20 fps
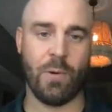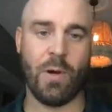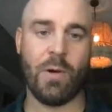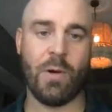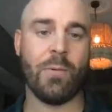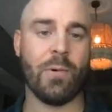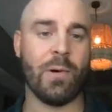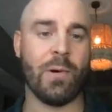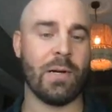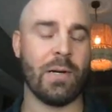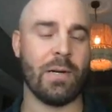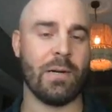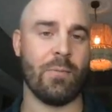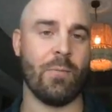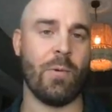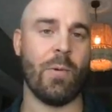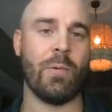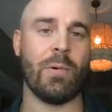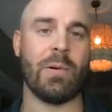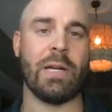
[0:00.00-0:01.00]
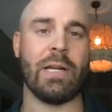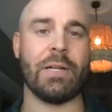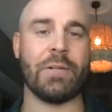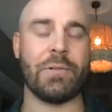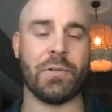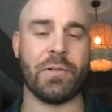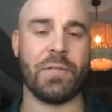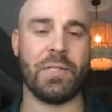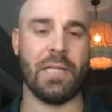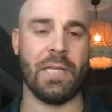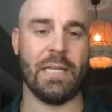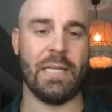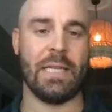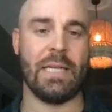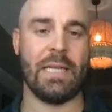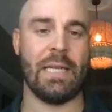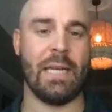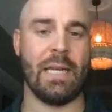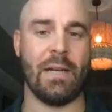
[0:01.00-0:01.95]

what we're interested